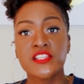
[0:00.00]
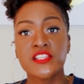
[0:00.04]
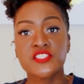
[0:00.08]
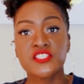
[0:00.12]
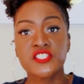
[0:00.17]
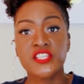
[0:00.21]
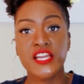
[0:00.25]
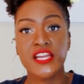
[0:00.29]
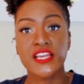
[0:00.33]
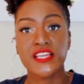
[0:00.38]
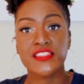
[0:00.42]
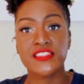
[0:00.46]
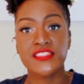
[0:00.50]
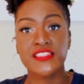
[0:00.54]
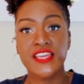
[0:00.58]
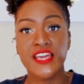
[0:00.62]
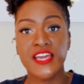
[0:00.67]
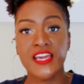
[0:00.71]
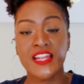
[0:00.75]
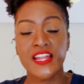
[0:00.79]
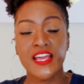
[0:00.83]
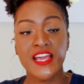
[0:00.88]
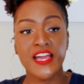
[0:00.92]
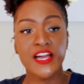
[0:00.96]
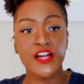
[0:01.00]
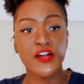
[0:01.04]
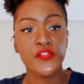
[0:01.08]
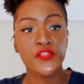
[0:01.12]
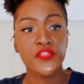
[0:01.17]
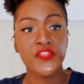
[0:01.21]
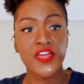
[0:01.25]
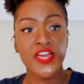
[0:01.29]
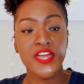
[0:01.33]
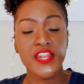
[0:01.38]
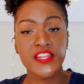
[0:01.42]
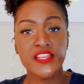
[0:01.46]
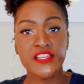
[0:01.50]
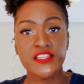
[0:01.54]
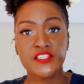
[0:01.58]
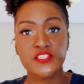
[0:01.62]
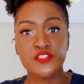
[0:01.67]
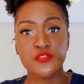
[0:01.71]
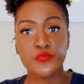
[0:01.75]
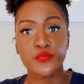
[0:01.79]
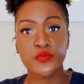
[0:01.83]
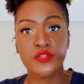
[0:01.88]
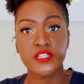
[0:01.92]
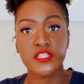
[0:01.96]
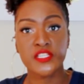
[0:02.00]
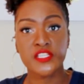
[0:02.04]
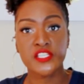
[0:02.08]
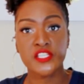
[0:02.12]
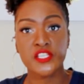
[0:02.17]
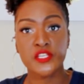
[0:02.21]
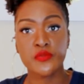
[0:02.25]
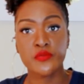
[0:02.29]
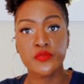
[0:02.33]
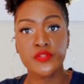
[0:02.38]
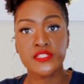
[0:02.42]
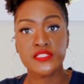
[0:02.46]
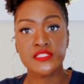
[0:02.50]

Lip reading: Check that out. That is really cute.